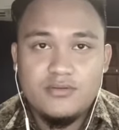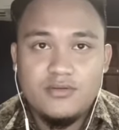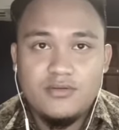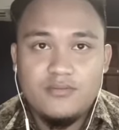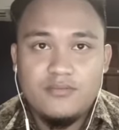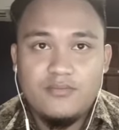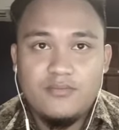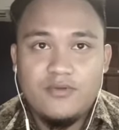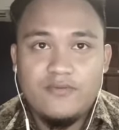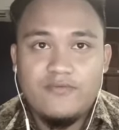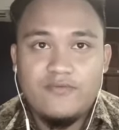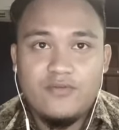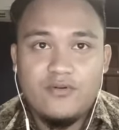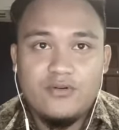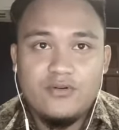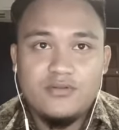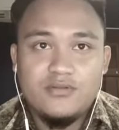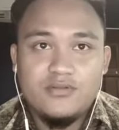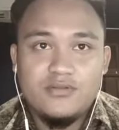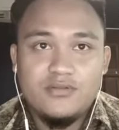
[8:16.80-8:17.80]

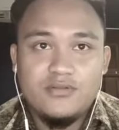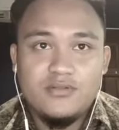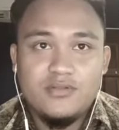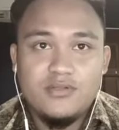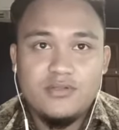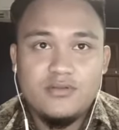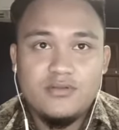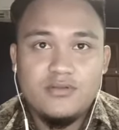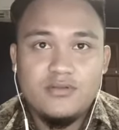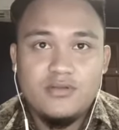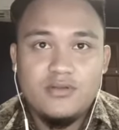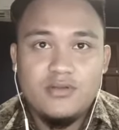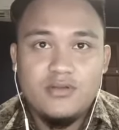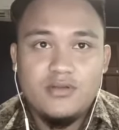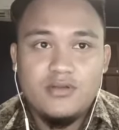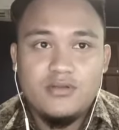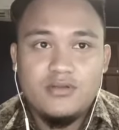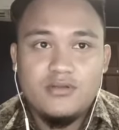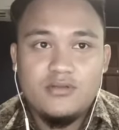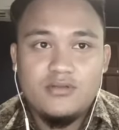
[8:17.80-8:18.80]
before,
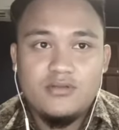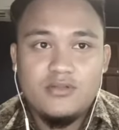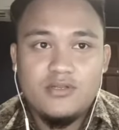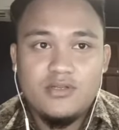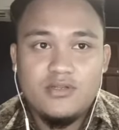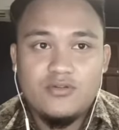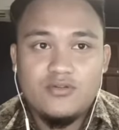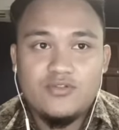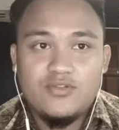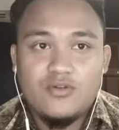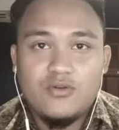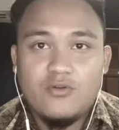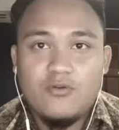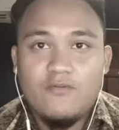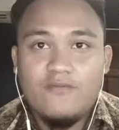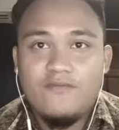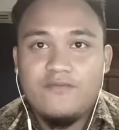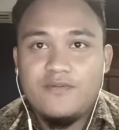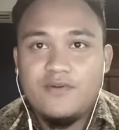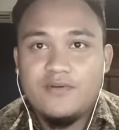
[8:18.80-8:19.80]
it also
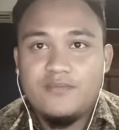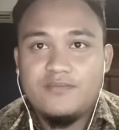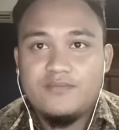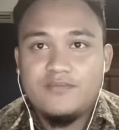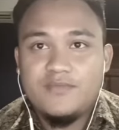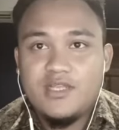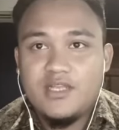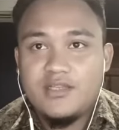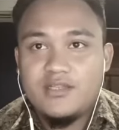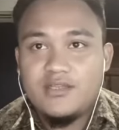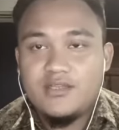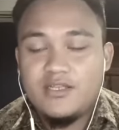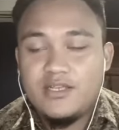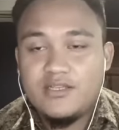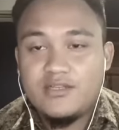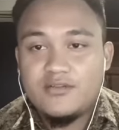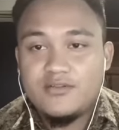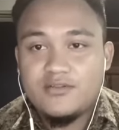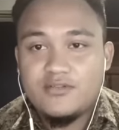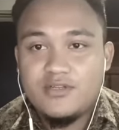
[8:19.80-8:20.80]
confirmed that the
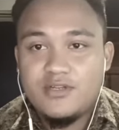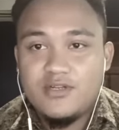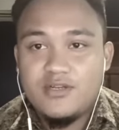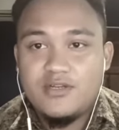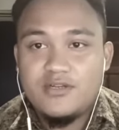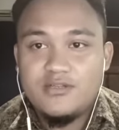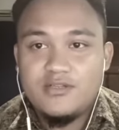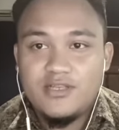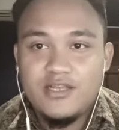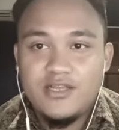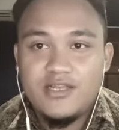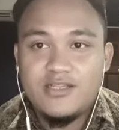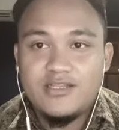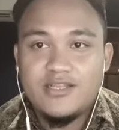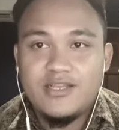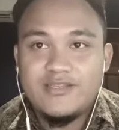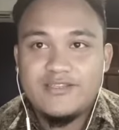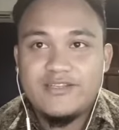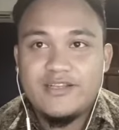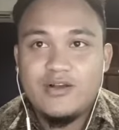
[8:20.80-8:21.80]

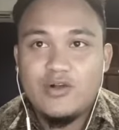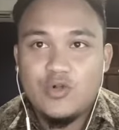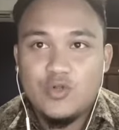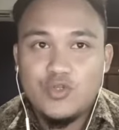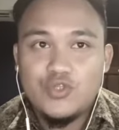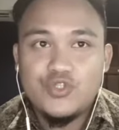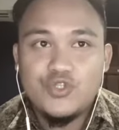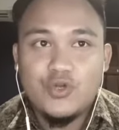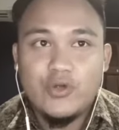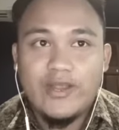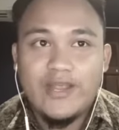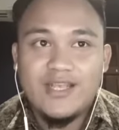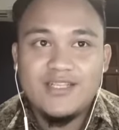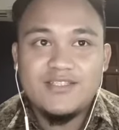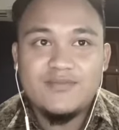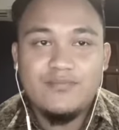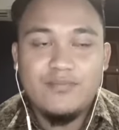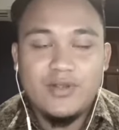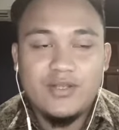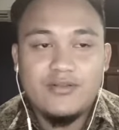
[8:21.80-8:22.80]
JTSA also has
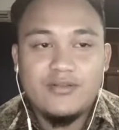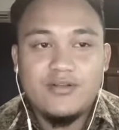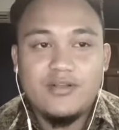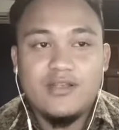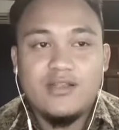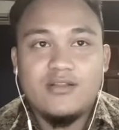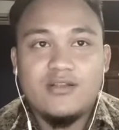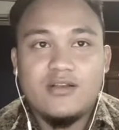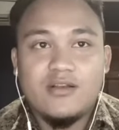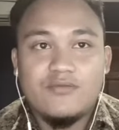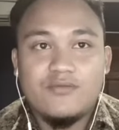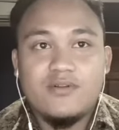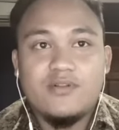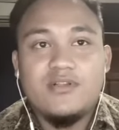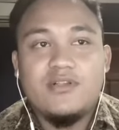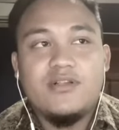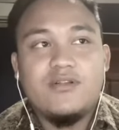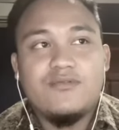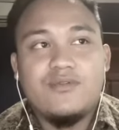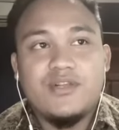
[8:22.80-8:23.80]
better incurrent
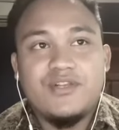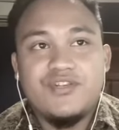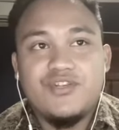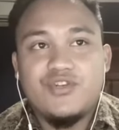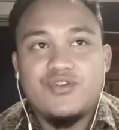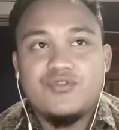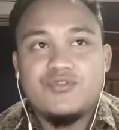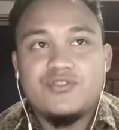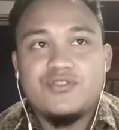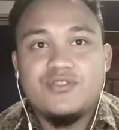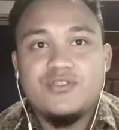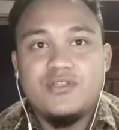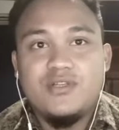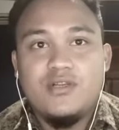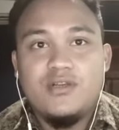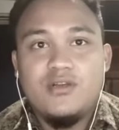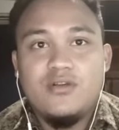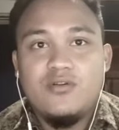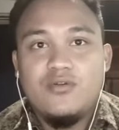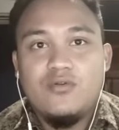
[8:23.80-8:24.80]
ratios,
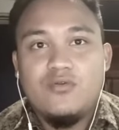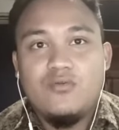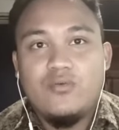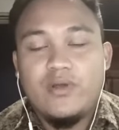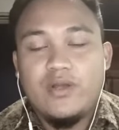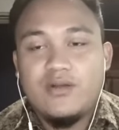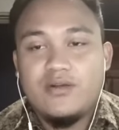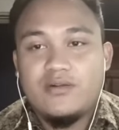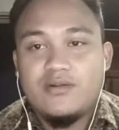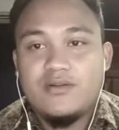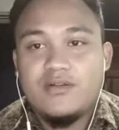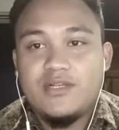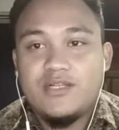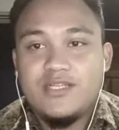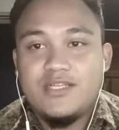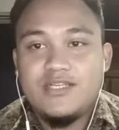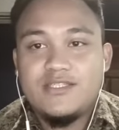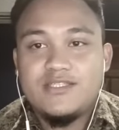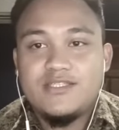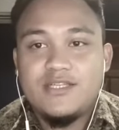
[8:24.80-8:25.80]
where it
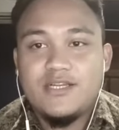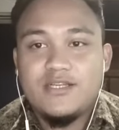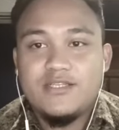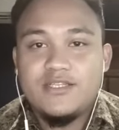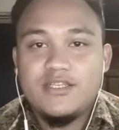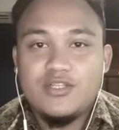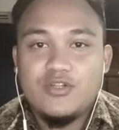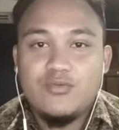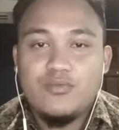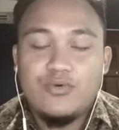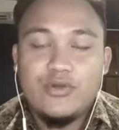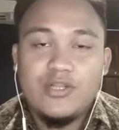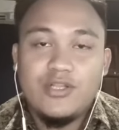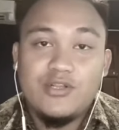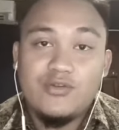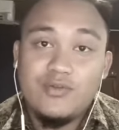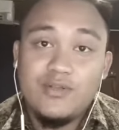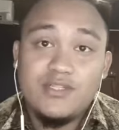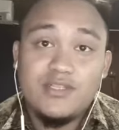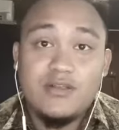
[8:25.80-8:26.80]
is
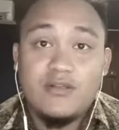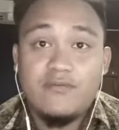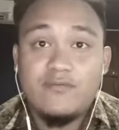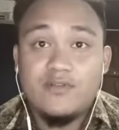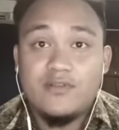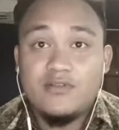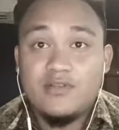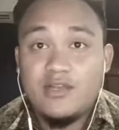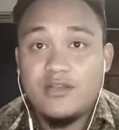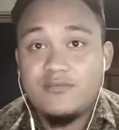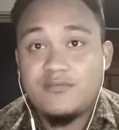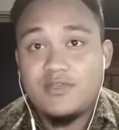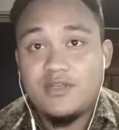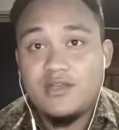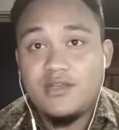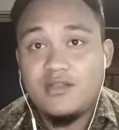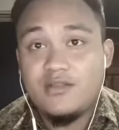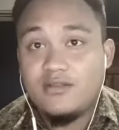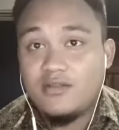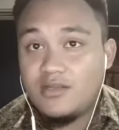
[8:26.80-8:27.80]
0.37 times,
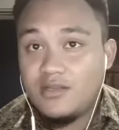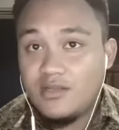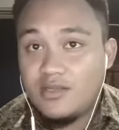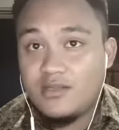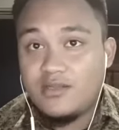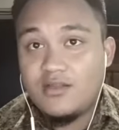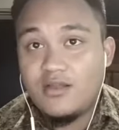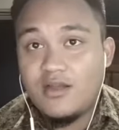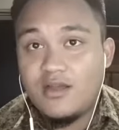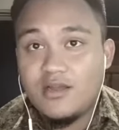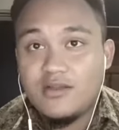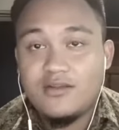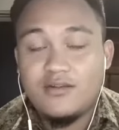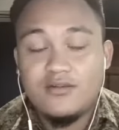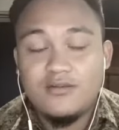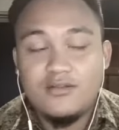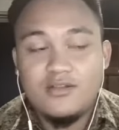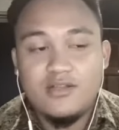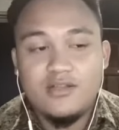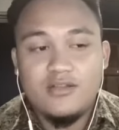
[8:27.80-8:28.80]
and it
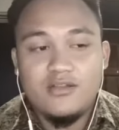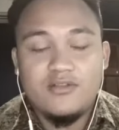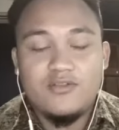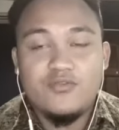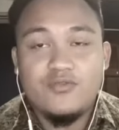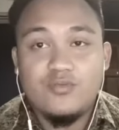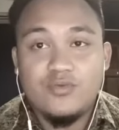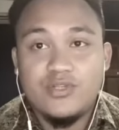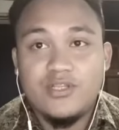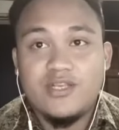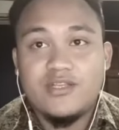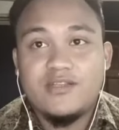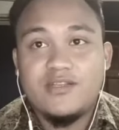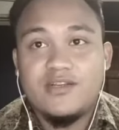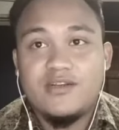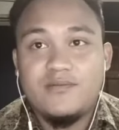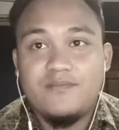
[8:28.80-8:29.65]
higher than the Super TSA